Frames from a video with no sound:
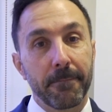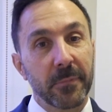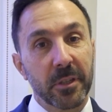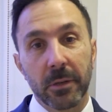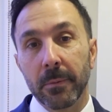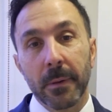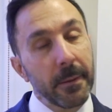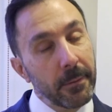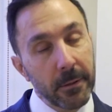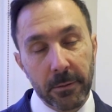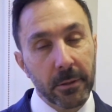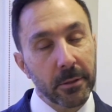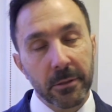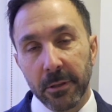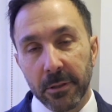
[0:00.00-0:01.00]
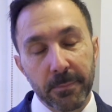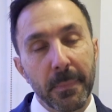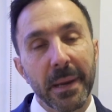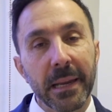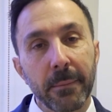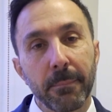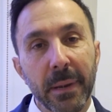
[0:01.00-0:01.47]
So there's
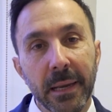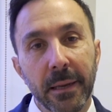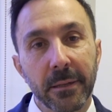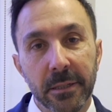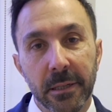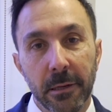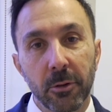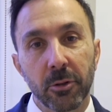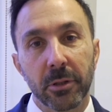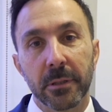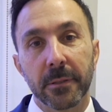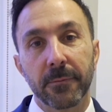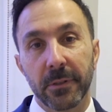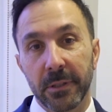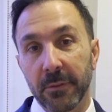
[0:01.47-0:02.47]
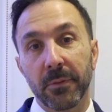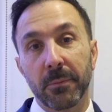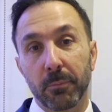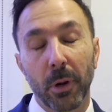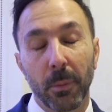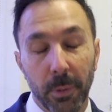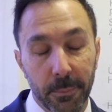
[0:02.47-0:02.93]
many solutions for
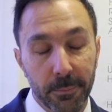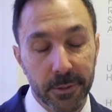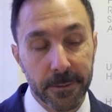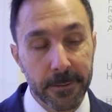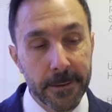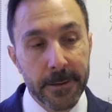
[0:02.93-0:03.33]
different problems.